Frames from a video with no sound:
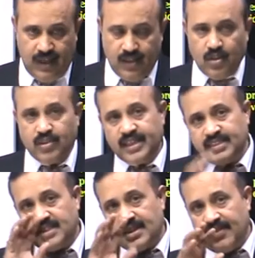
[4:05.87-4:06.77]
So
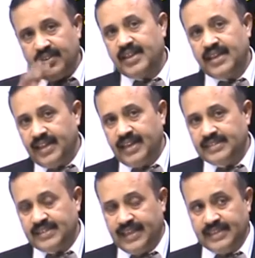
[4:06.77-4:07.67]
Section 7 clearly
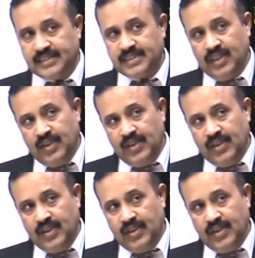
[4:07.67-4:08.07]
says